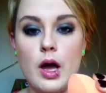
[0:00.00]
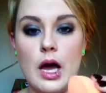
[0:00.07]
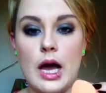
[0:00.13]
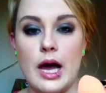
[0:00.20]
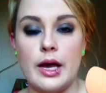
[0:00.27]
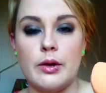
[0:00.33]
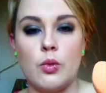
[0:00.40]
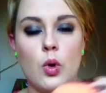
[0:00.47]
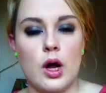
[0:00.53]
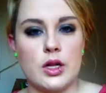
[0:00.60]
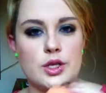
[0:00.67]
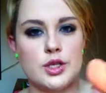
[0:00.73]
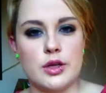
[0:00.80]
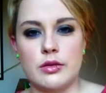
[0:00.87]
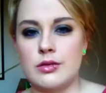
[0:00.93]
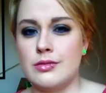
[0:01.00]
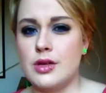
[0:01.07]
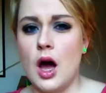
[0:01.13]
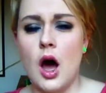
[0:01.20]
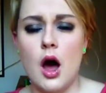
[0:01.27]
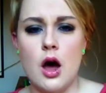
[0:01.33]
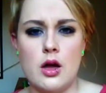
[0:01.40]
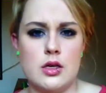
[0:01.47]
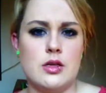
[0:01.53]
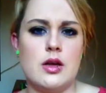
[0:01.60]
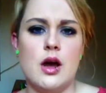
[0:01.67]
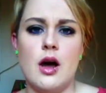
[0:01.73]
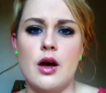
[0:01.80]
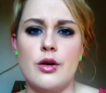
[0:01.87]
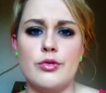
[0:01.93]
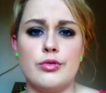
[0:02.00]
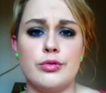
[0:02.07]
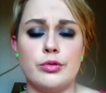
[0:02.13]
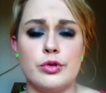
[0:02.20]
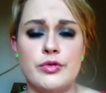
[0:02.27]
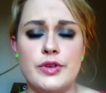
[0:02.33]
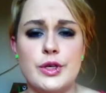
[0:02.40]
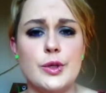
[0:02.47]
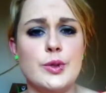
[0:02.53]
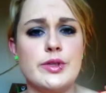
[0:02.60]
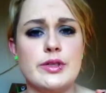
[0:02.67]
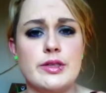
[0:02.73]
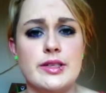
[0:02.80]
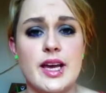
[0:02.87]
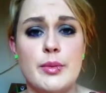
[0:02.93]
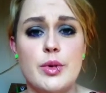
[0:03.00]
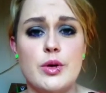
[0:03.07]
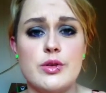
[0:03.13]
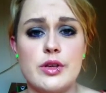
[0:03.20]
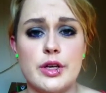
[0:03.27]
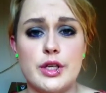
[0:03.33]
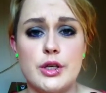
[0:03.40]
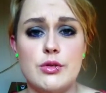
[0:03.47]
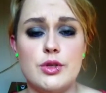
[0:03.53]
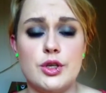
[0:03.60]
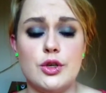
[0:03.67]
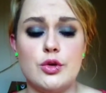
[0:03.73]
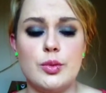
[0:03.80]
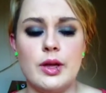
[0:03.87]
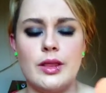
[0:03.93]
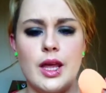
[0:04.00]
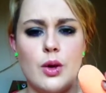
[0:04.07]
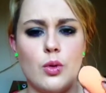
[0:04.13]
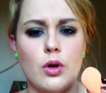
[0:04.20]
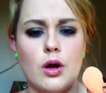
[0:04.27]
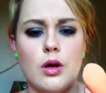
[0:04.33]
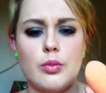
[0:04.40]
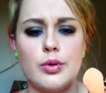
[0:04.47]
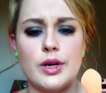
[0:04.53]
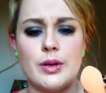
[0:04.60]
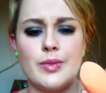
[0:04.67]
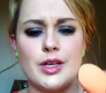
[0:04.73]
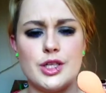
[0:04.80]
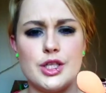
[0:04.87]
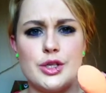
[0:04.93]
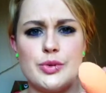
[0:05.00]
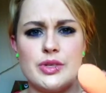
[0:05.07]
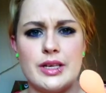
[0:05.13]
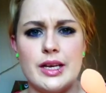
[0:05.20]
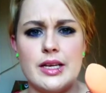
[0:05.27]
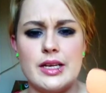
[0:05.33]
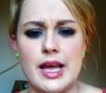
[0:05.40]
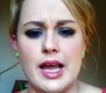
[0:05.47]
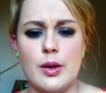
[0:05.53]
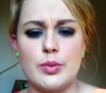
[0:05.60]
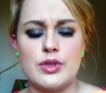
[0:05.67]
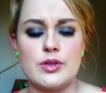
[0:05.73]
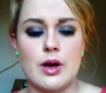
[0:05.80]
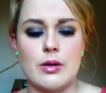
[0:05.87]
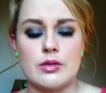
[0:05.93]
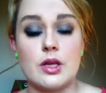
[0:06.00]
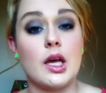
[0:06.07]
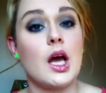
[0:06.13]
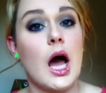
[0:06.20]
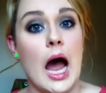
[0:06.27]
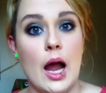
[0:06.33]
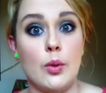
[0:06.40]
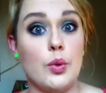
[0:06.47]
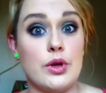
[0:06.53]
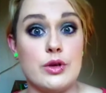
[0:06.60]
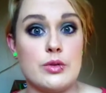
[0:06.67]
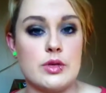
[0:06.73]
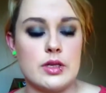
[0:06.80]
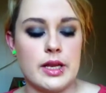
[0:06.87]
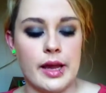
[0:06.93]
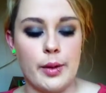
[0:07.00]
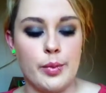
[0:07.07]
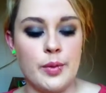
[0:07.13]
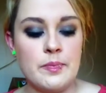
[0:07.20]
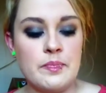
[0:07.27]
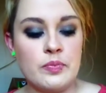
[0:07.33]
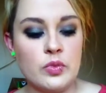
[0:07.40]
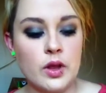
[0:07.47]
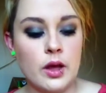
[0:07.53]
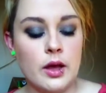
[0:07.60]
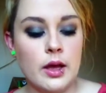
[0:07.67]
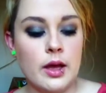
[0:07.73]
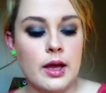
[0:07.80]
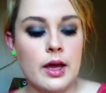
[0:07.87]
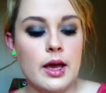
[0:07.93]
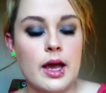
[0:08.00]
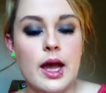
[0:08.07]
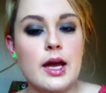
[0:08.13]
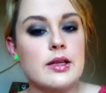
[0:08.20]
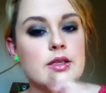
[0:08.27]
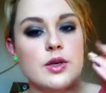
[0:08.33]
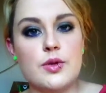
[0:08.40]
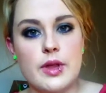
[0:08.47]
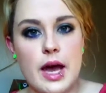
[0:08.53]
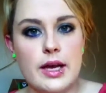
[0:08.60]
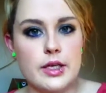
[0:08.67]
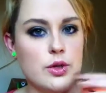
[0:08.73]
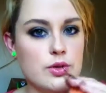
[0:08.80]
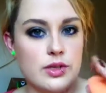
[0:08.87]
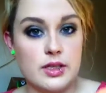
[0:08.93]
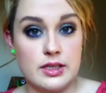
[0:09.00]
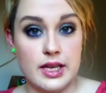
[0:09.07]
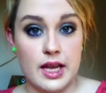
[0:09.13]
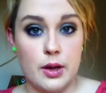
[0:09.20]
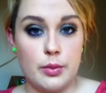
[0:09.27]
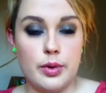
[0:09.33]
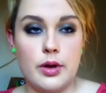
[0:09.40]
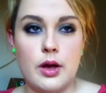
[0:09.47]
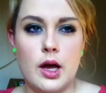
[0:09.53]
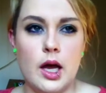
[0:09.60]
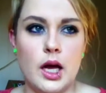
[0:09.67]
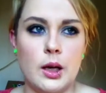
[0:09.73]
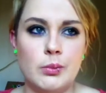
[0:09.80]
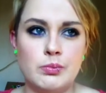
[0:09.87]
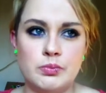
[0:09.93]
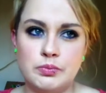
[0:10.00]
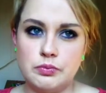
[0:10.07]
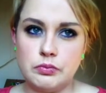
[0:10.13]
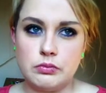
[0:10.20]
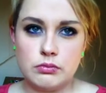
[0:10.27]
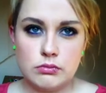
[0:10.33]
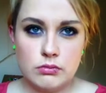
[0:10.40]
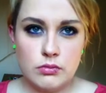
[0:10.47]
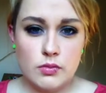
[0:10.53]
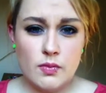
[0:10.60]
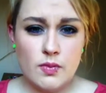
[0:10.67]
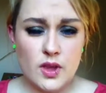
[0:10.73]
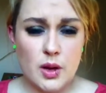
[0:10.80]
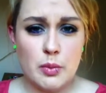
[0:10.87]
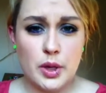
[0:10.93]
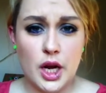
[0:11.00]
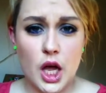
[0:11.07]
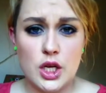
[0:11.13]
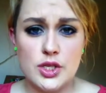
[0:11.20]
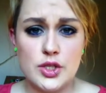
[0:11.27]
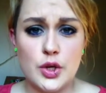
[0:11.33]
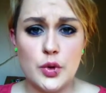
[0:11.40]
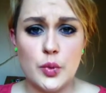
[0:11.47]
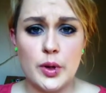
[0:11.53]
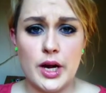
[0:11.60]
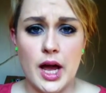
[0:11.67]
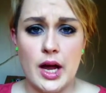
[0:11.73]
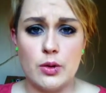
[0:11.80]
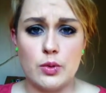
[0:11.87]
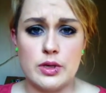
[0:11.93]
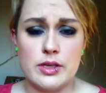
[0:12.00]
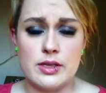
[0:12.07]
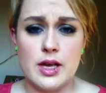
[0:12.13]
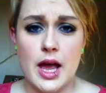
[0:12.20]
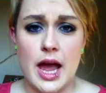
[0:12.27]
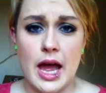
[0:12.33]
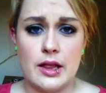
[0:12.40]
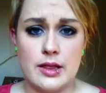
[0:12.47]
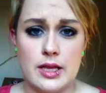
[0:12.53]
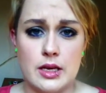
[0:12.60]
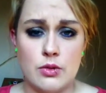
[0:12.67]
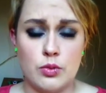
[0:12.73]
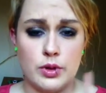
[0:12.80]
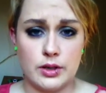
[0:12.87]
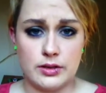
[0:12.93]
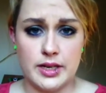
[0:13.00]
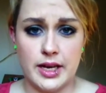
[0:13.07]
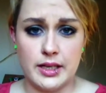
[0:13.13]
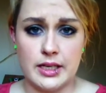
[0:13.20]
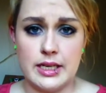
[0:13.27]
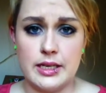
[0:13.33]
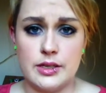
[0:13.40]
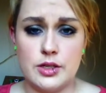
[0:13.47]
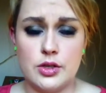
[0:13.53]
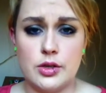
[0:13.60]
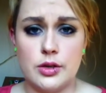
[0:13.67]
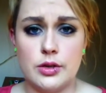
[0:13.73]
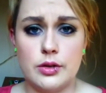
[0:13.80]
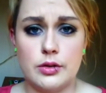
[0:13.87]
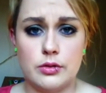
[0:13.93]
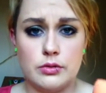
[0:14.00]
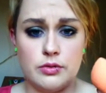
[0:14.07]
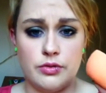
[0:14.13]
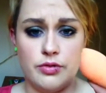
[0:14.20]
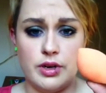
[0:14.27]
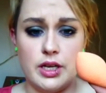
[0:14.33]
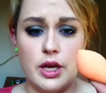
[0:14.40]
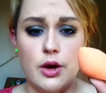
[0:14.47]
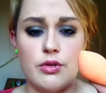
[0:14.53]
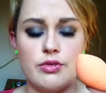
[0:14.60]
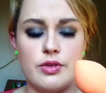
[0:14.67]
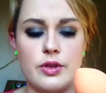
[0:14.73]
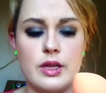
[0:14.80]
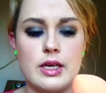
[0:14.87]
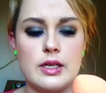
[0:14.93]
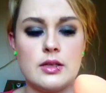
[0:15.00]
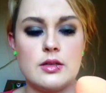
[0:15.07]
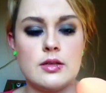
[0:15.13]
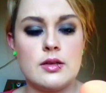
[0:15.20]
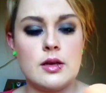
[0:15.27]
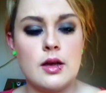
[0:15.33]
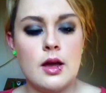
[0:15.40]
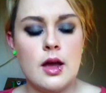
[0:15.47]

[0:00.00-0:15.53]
I watched a ton of reviews and demos on YouTube, and they were all pretty much using it damp, so I was like, I will use it damp. And so I use it damp. But also when I was at the Real Techniques video for this,